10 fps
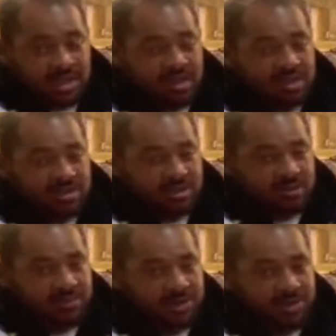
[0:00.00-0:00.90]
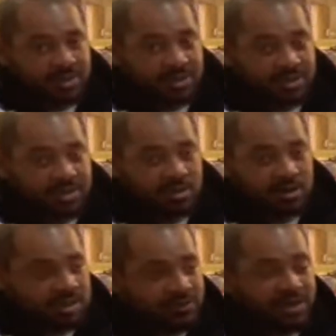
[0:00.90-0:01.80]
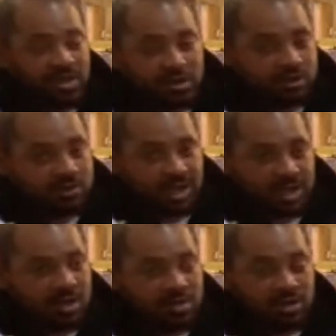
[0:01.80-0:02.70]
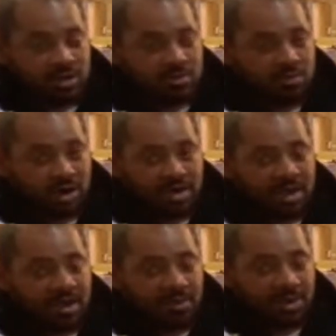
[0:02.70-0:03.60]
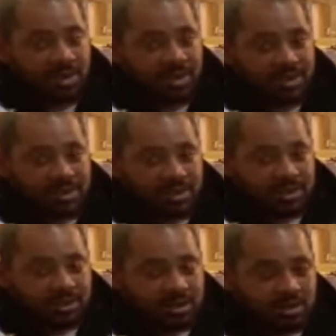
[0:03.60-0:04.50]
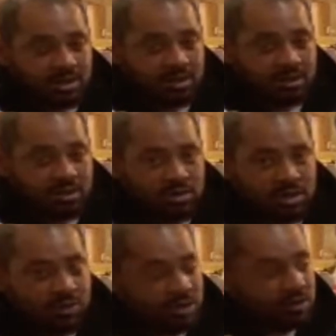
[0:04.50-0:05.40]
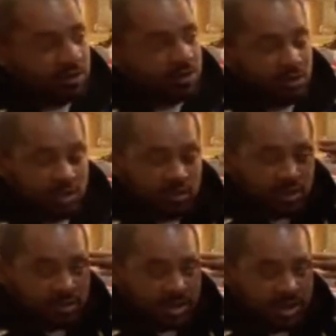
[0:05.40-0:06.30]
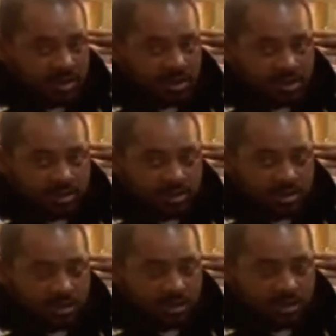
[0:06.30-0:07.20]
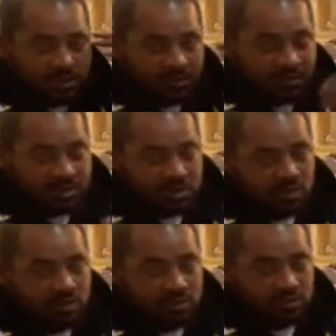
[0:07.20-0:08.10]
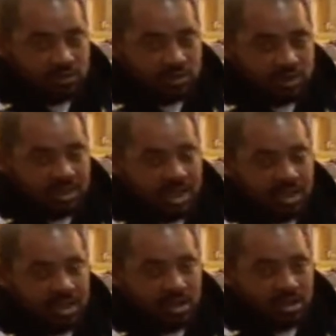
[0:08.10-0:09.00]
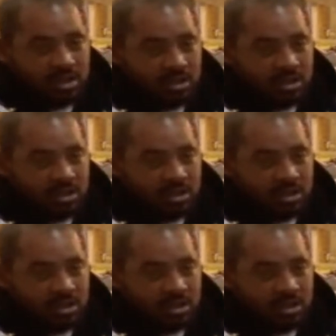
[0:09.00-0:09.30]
Take care of yourself, man. You know, these vehicles, man, they'll break down, man. Mm-hmm. You know, and when you in a better physical state,